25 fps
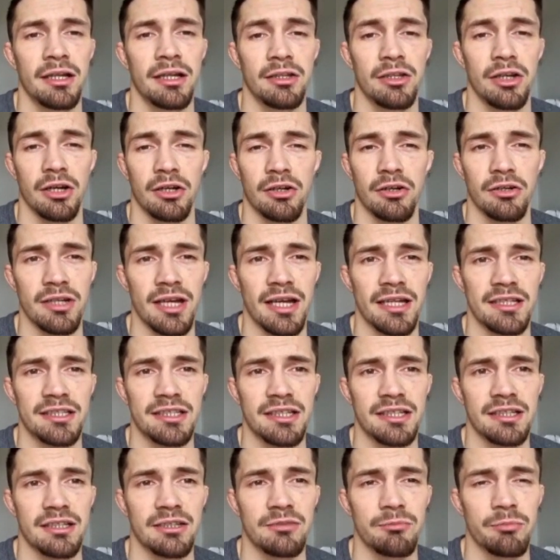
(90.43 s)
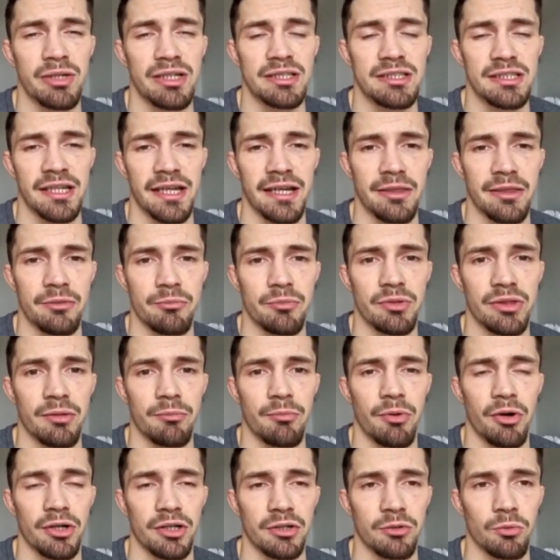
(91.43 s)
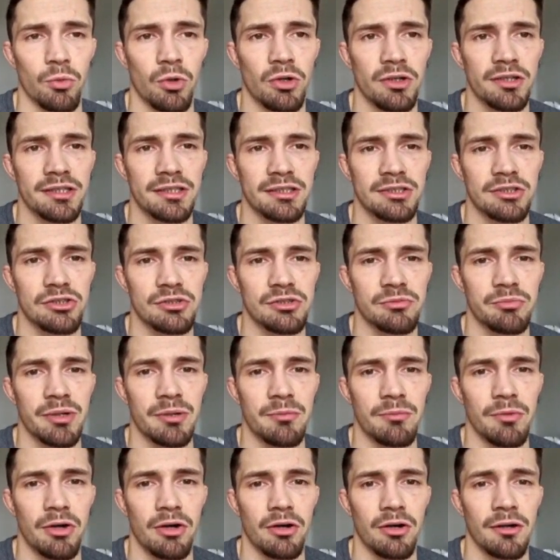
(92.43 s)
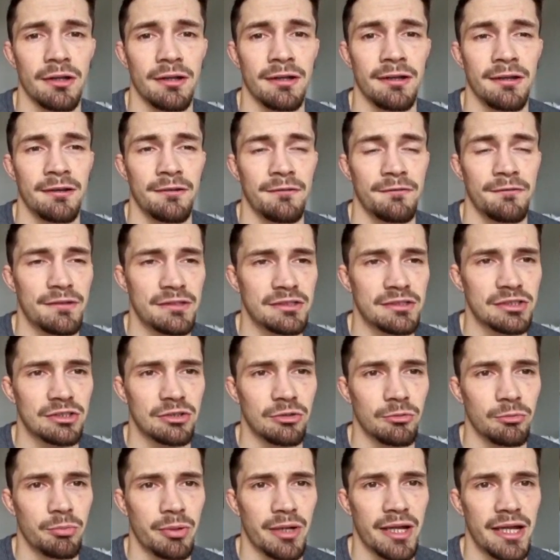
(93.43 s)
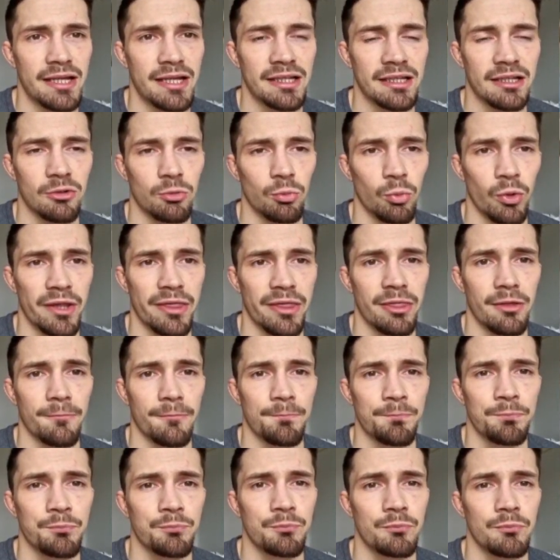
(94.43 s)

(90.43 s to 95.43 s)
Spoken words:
A good idea can be to hit them in the body. One, it does a bit more physical pain, it can wind them.